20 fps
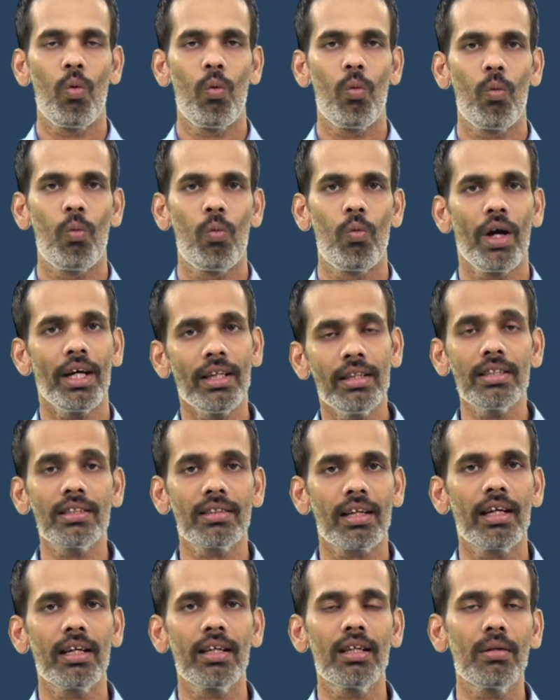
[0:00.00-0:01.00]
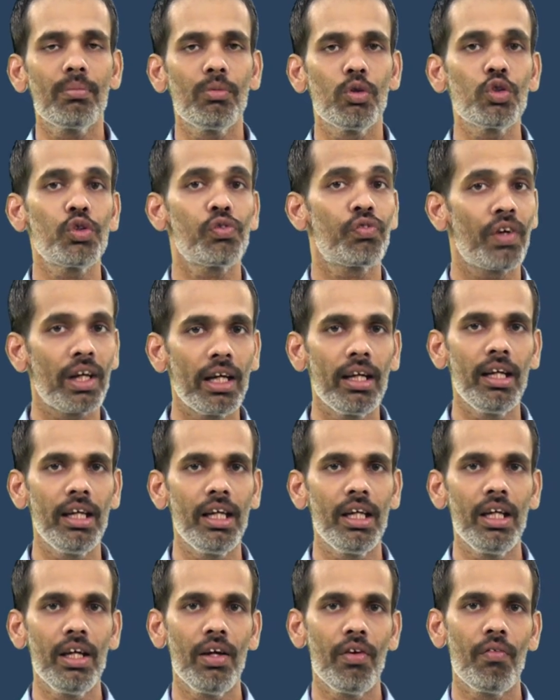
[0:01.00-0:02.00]
Why the striker moves
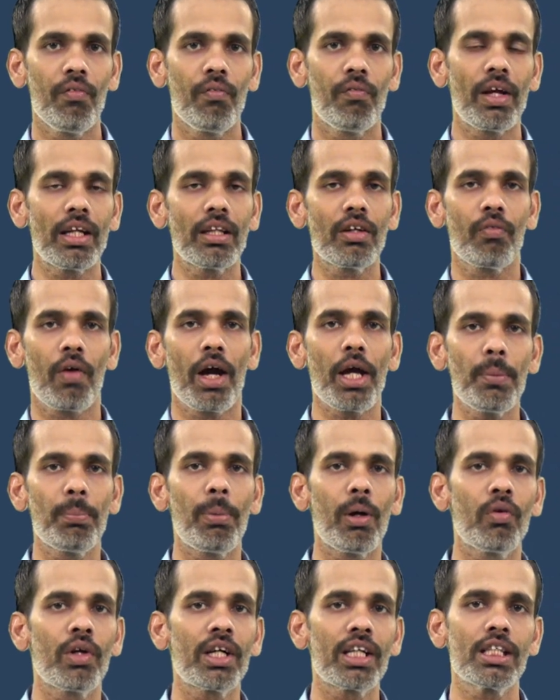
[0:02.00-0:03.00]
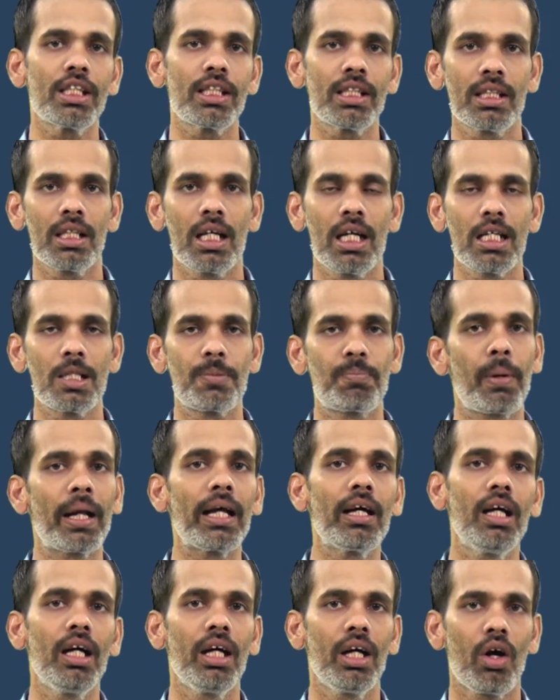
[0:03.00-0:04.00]
freely when the white powder is
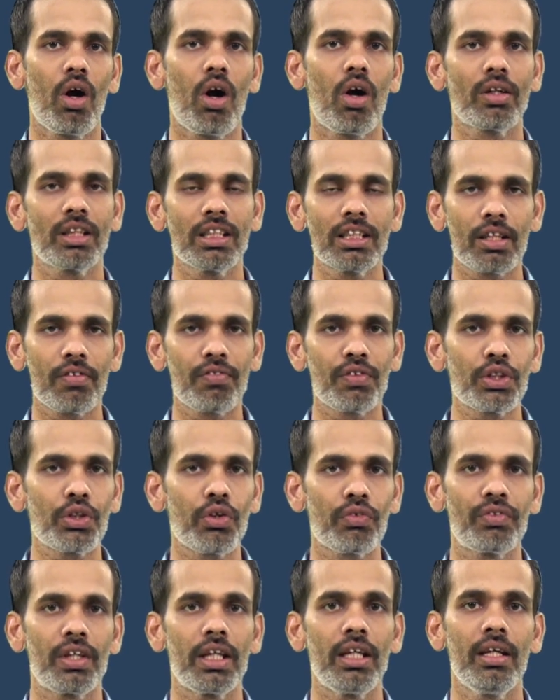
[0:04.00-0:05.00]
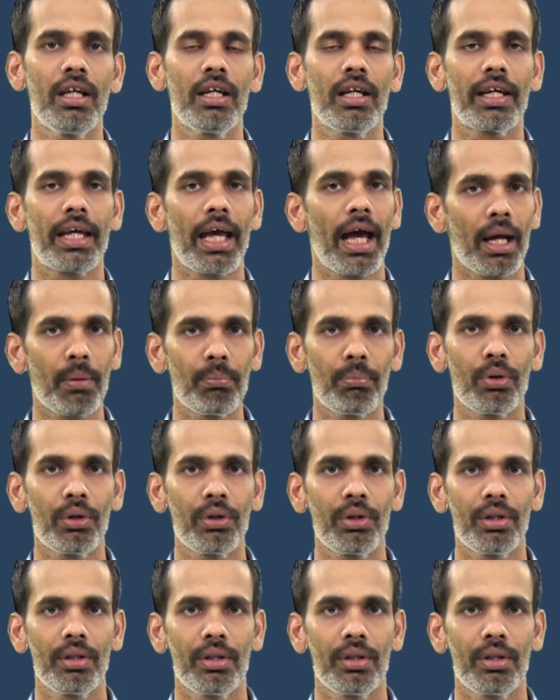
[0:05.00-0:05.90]
sprinkled on the surface of the carom board?